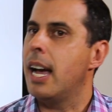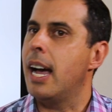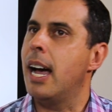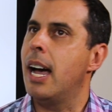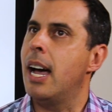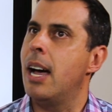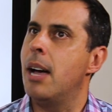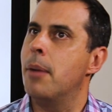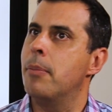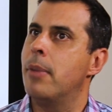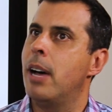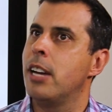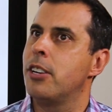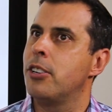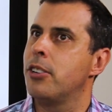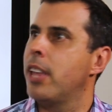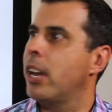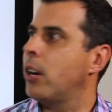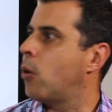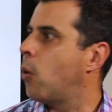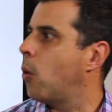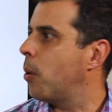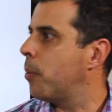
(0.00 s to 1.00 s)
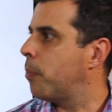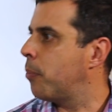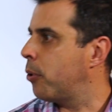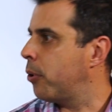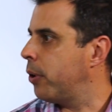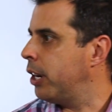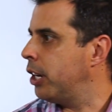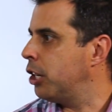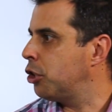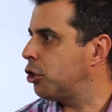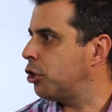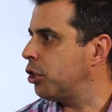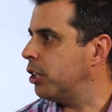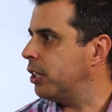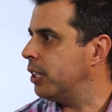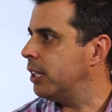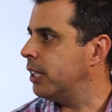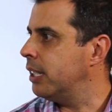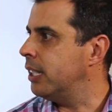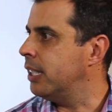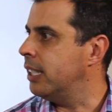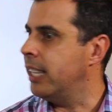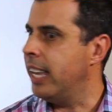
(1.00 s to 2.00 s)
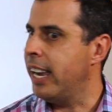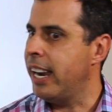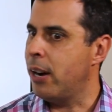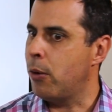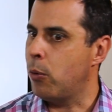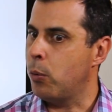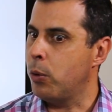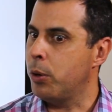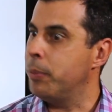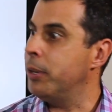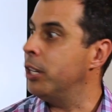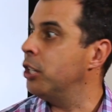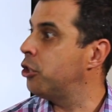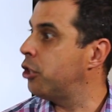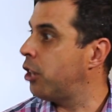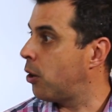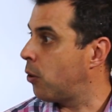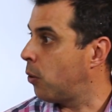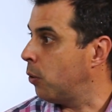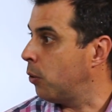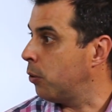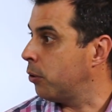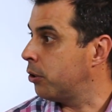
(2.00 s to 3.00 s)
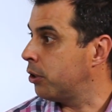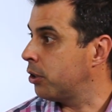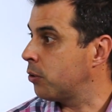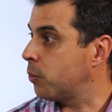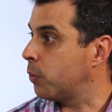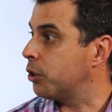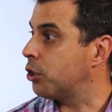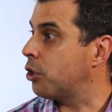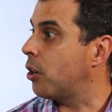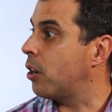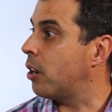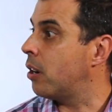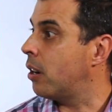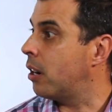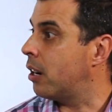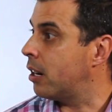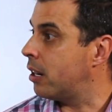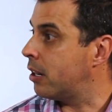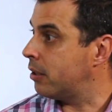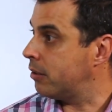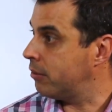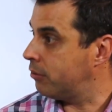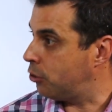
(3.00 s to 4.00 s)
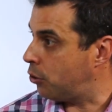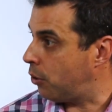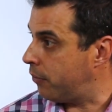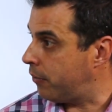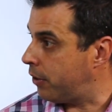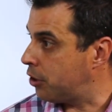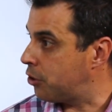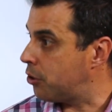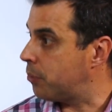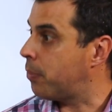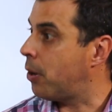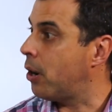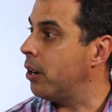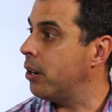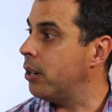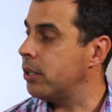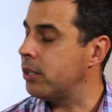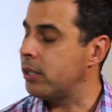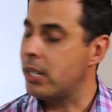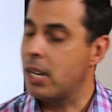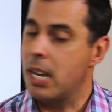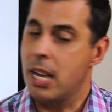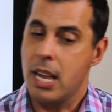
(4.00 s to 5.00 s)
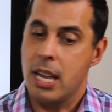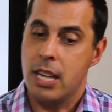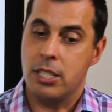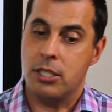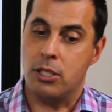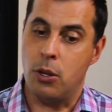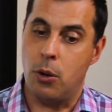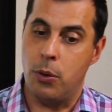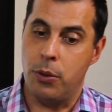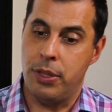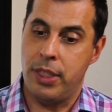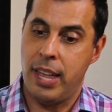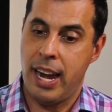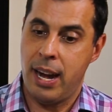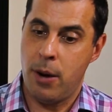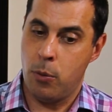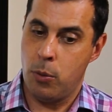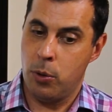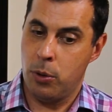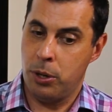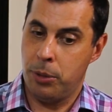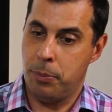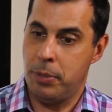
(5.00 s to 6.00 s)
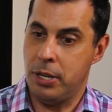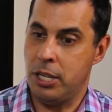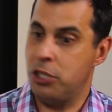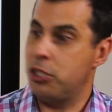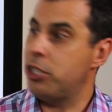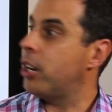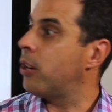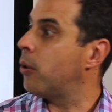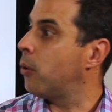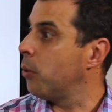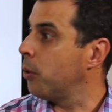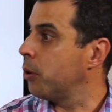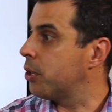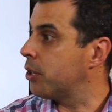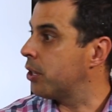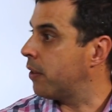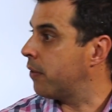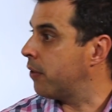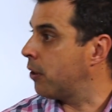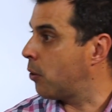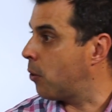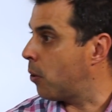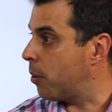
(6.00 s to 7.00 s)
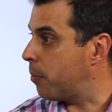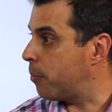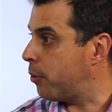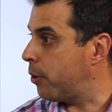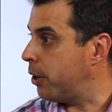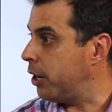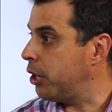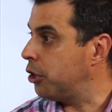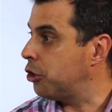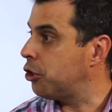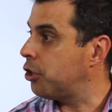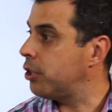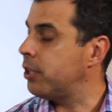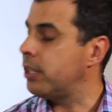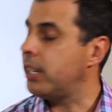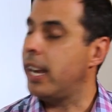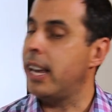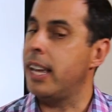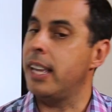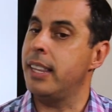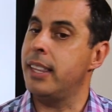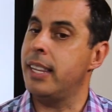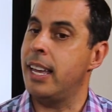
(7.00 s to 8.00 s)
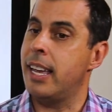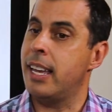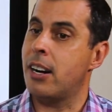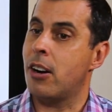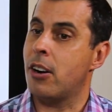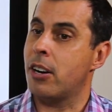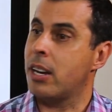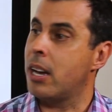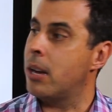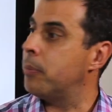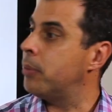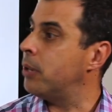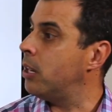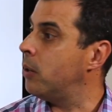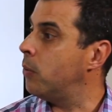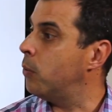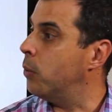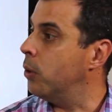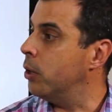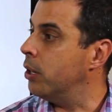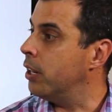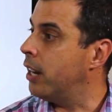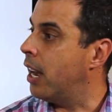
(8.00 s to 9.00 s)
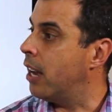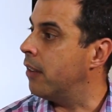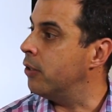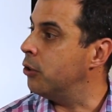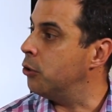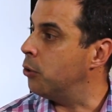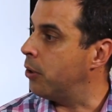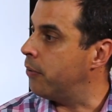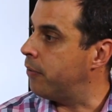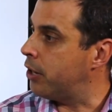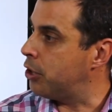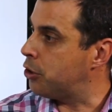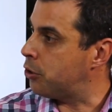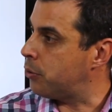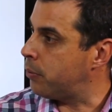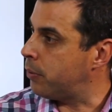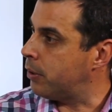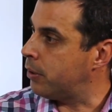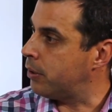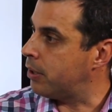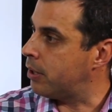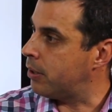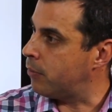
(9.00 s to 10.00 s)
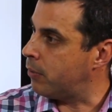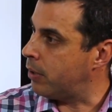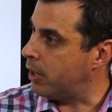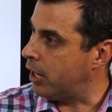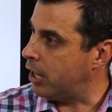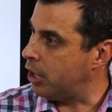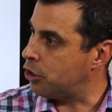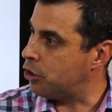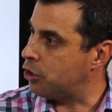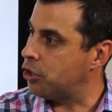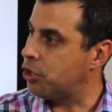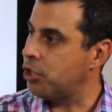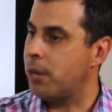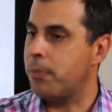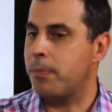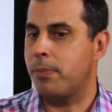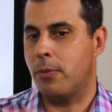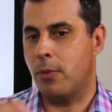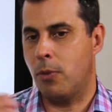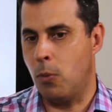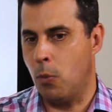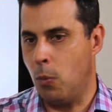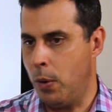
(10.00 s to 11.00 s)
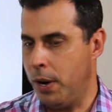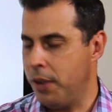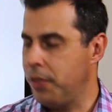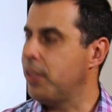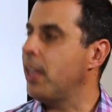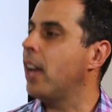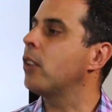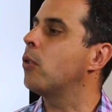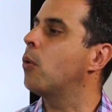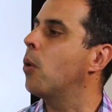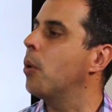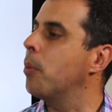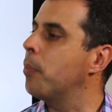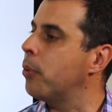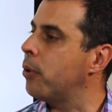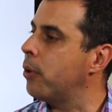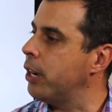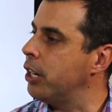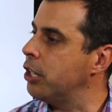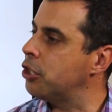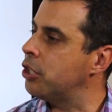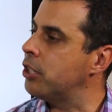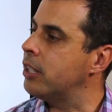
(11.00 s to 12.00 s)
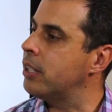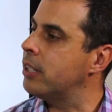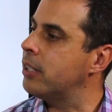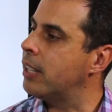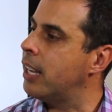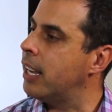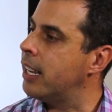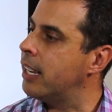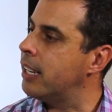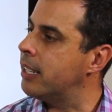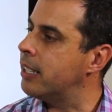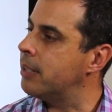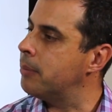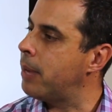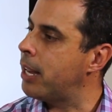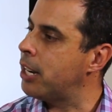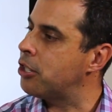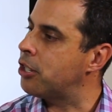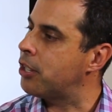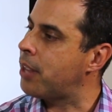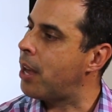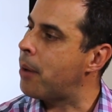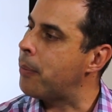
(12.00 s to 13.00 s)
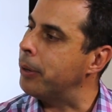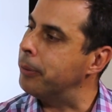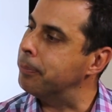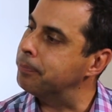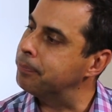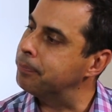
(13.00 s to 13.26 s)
Under that corporation, they would be shareholders, which are our joint venture partners. So they would be shareholders of the corporation, and then our company would have a joint venture relationship with that corporation and manage it that way.